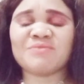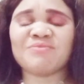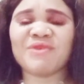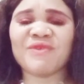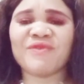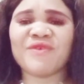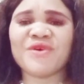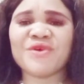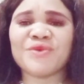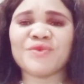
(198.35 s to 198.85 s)

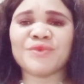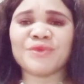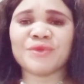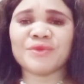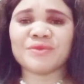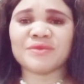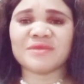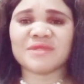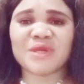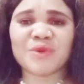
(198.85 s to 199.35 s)
before you
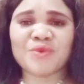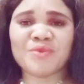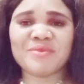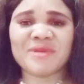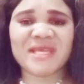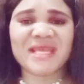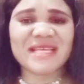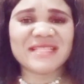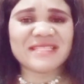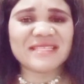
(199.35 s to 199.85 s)
know, they will
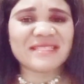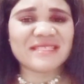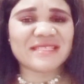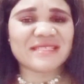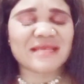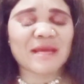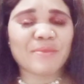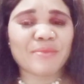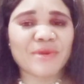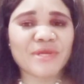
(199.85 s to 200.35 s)
be getting
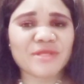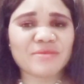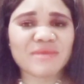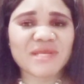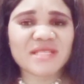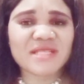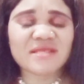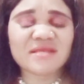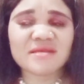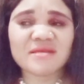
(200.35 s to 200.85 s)

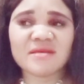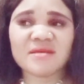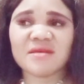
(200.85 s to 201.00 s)
disappointment,